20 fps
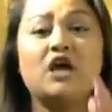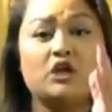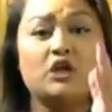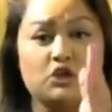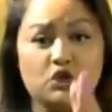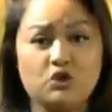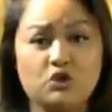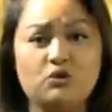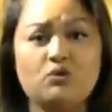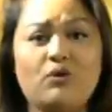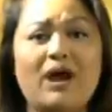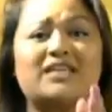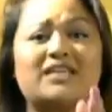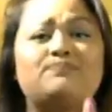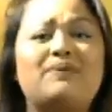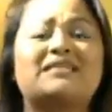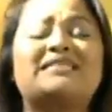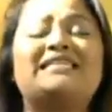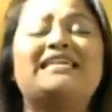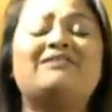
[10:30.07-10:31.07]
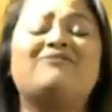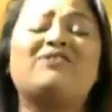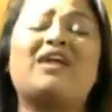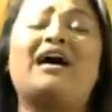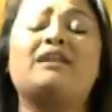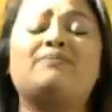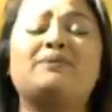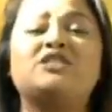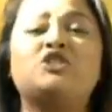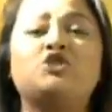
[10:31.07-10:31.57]
You, as Bexleyheath
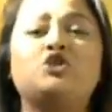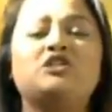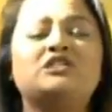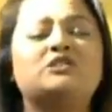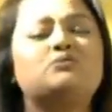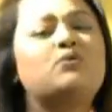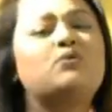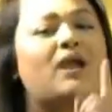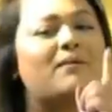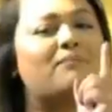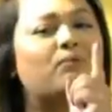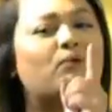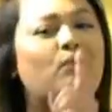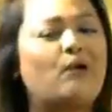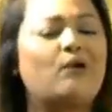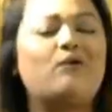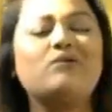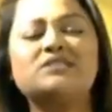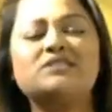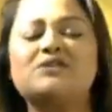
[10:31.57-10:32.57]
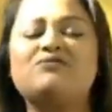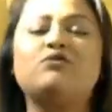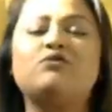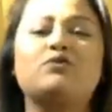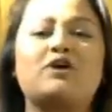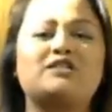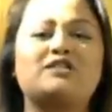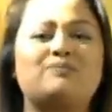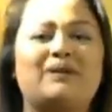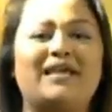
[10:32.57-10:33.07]
Academy students, will get priority for
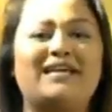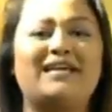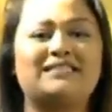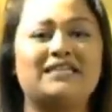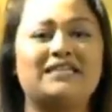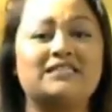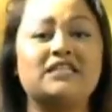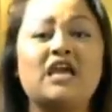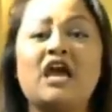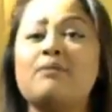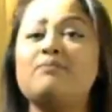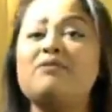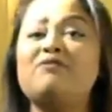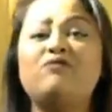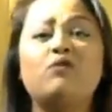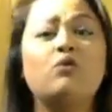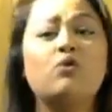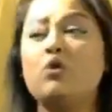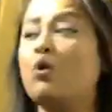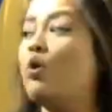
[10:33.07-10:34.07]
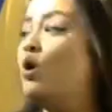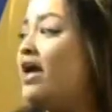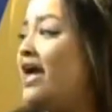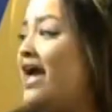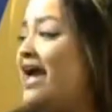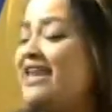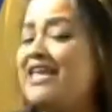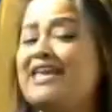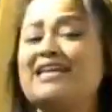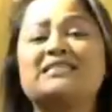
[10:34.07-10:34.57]
those places before
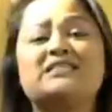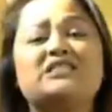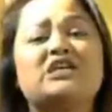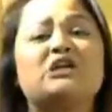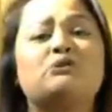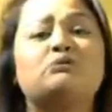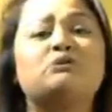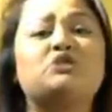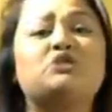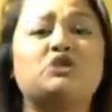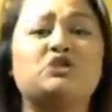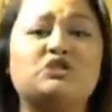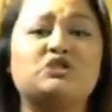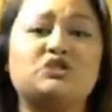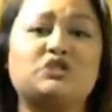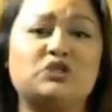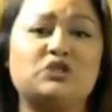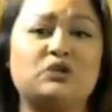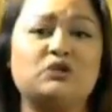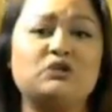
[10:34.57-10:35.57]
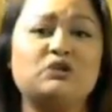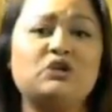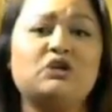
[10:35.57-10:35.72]
any external students do.